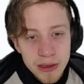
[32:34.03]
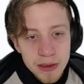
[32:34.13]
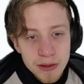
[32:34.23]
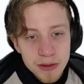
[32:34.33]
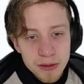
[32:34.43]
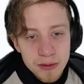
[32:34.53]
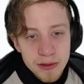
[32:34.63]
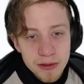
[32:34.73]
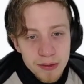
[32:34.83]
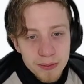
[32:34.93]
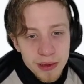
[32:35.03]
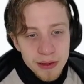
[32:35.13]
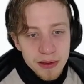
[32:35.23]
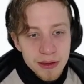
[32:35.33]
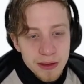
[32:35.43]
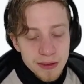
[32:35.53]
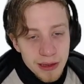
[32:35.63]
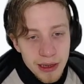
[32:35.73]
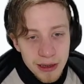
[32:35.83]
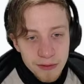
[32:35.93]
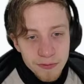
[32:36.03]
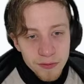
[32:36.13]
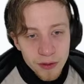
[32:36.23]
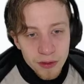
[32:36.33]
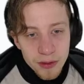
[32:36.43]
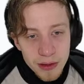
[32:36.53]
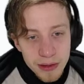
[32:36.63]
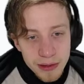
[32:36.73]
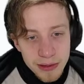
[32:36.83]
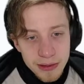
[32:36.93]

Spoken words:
So design pillar is a world.